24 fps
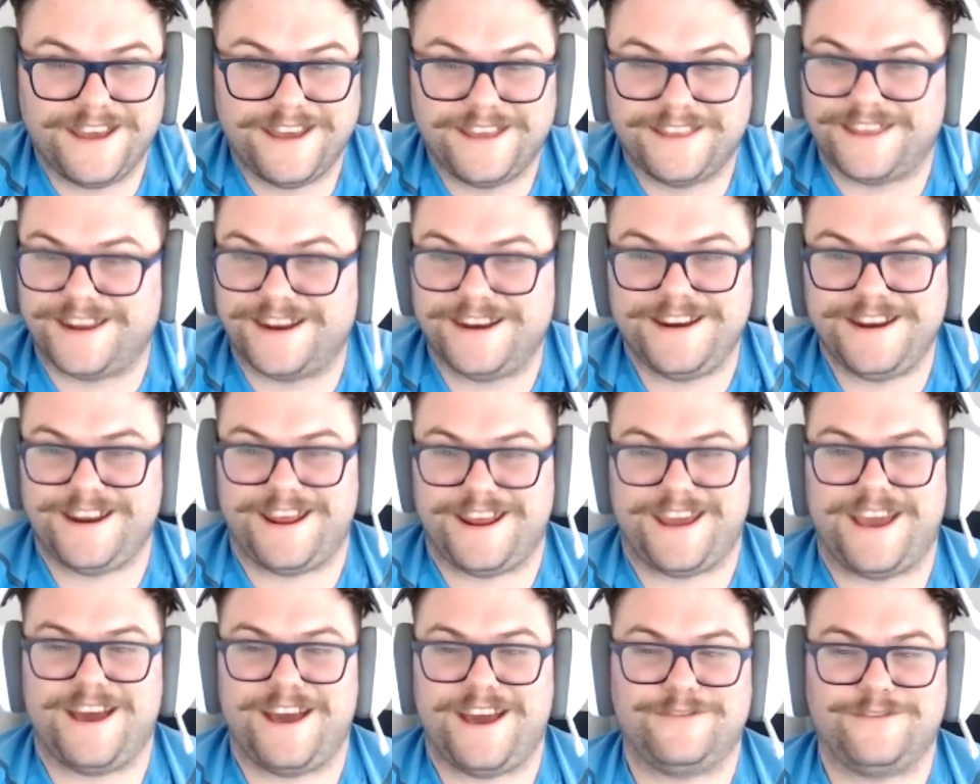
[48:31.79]
that I didn't
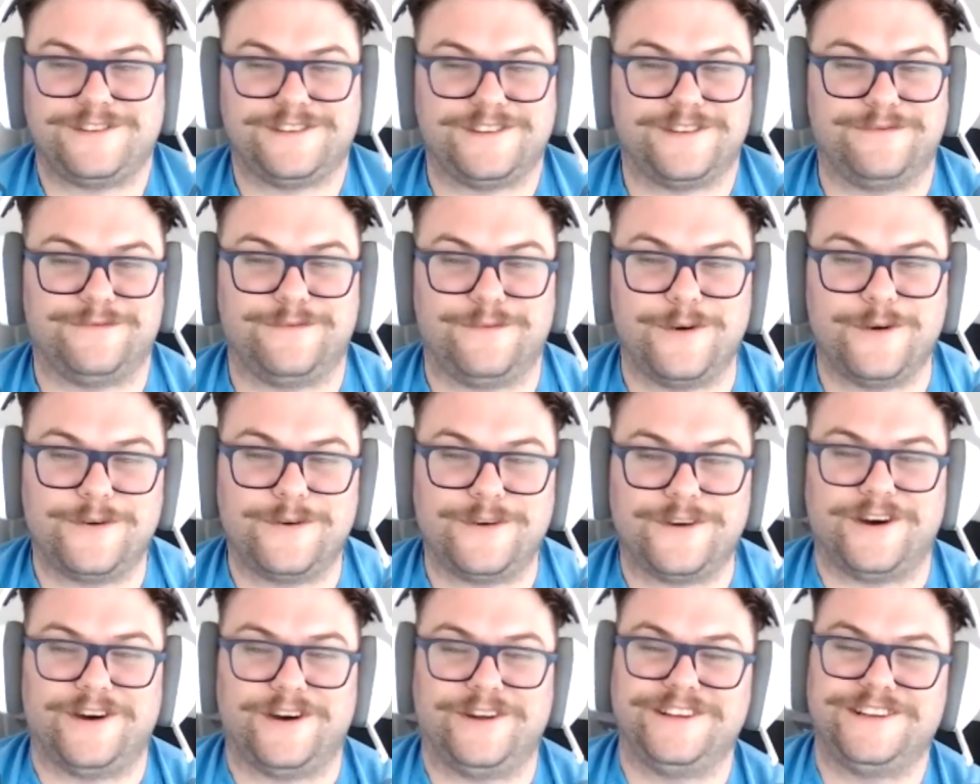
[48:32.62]
have as a broke
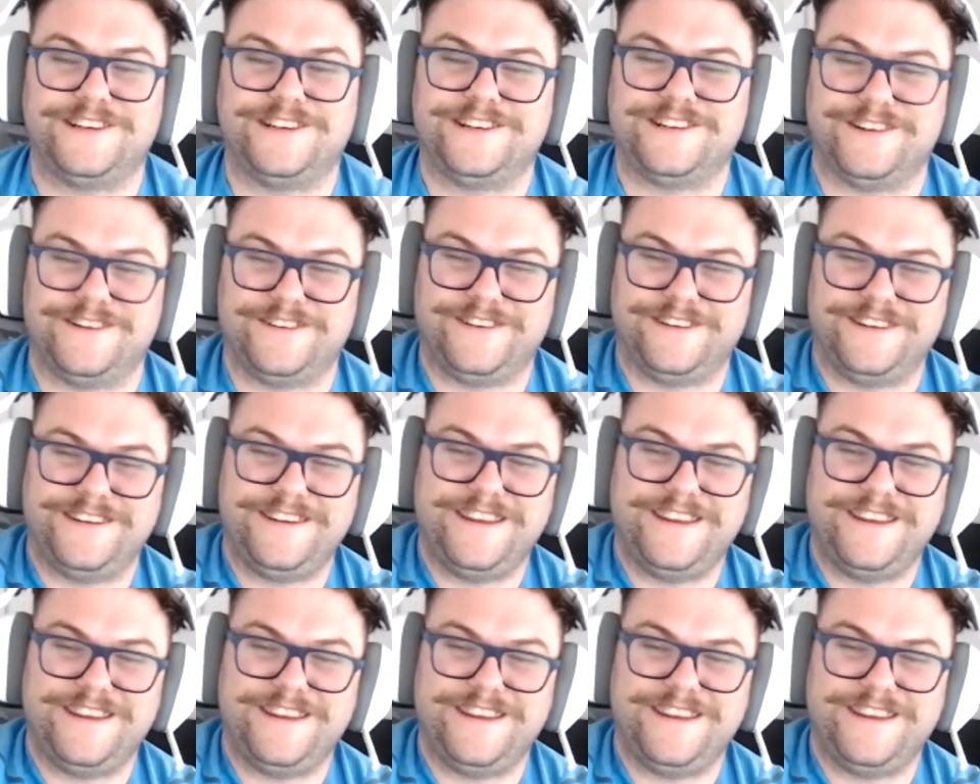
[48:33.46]
college student.